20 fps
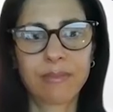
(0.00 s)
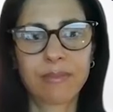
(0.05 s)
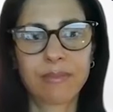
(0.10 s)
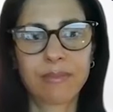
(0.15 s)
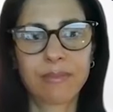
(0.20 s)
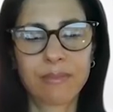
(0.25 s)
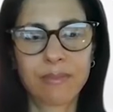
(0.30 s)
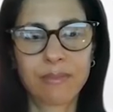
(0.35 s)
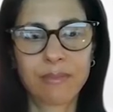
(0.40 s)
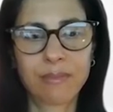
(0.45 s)

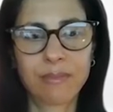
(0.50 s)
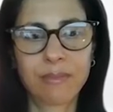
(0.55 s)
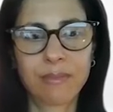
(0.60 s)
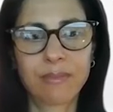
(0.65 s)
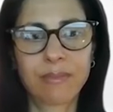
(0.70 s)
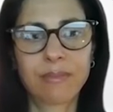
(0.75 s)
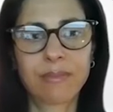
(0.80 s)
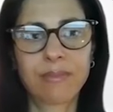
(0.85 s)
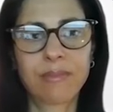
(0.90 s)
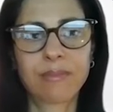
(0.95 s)

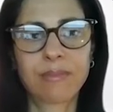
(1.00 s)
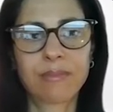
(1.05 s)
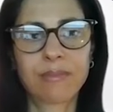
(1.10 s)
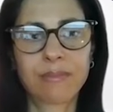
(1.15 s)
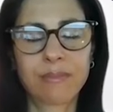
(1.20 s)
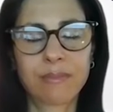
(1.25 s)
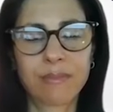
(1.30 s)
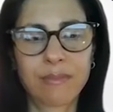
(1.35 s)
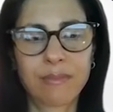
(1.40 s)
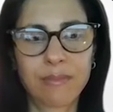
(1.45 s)

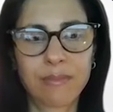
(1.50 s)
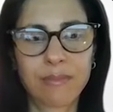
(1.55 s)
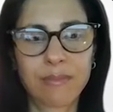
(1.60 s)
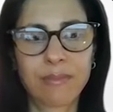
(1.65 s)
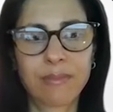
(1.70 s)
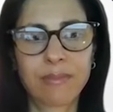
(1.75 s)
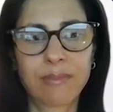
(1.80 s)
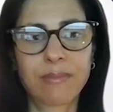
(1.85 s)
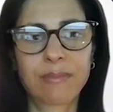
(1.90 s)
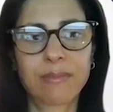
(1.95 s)

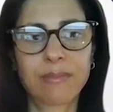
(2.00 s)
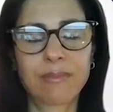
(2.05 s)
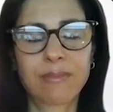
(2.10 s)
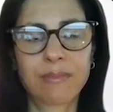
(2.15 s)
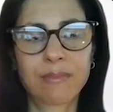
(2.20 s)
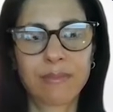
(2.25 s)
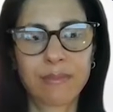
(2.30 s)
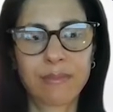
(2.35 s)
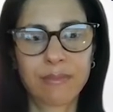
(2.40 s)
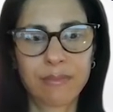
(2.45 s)

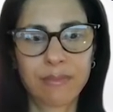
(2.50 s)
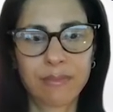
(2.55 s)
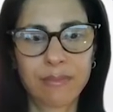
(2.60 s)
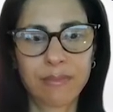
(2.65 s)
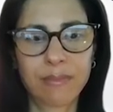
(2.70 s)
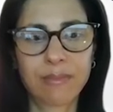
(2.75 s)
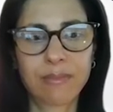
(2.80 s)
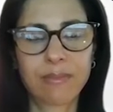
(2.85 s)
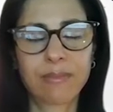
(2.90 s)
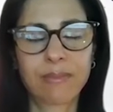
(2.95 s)

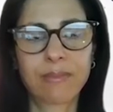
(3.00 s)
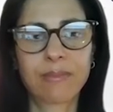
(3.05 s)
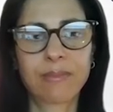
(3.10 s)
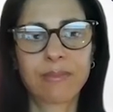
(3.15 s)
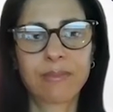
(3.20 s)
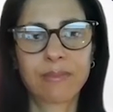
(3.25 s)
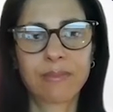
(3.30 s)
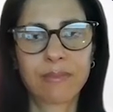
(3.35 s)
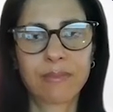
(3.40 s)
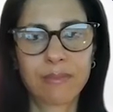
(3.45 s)

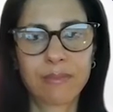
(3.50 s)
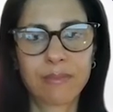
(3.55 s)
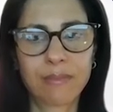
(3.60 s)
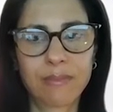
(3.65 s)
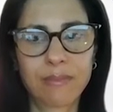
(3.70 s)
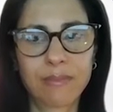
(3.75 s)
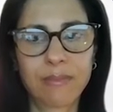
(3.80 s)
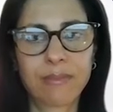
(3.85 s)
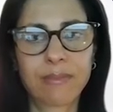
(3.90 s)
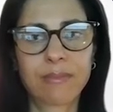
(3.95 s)

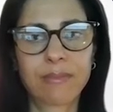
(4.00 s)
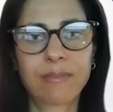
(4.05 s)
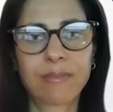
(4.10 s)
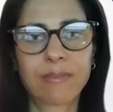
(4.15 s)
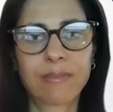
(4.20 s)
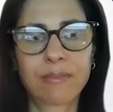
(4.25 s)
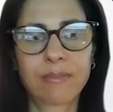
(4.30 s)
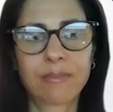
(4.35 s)
[no speech]